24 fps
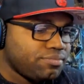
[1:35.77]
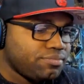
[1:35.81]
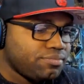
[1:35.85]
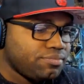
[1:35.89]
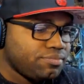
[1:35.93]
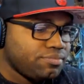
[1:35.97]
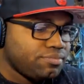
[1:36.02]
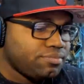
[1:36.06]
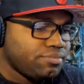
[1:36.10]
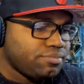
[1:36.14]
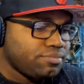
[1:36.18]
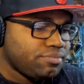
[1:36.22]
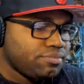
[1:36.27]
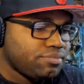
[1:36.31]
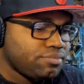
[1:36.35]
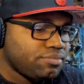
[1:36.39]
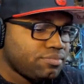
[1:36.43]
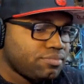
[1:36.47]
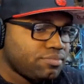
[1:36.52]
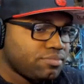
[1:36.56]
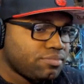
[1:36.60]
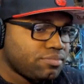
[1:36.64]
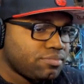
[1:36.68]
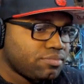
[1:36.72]

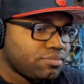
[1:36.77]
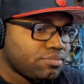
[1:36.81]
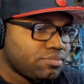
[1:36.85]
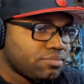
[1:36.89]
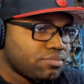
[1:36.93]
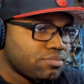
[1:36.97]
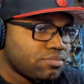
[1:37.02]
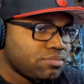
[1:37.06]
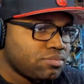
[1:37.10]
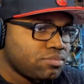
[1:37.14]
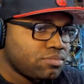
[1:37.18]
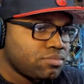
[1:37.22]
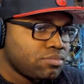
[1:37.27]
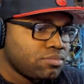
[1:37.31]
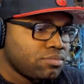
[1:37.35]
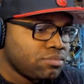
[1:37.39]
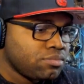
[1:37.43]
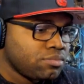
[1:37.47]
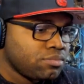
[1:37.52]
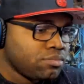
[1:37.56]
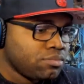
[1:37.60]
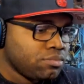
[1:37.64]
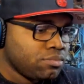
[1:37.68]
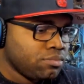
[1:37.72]

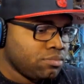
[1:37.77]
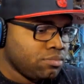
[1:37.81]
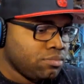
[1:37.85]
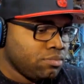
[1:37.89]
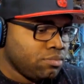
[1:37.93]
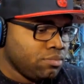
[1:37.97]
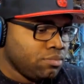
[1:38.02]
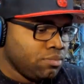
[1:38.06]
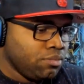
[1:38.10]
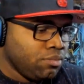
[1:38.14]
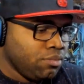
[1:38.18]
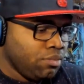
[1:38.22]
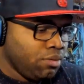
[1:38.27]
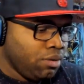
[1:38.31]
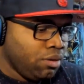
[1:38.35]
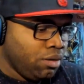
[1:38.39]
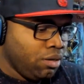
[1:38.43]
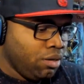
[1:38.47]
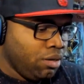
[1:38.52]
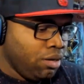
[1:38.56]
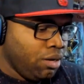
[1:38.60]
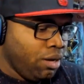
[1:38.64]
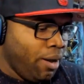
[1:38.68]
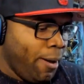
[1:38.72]

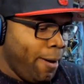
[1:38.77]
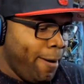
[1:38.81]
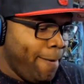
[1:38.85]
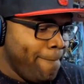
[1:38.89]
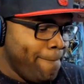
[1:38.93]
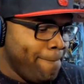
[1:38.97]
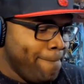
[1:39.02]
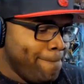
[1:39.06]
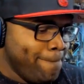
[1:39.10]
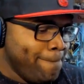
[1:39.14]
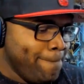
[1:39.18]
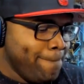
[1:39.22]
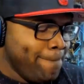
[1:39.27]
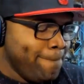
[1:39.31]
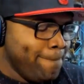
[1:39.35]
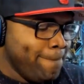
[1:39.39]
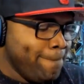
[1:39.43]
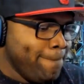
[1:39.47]
Nobody speaks.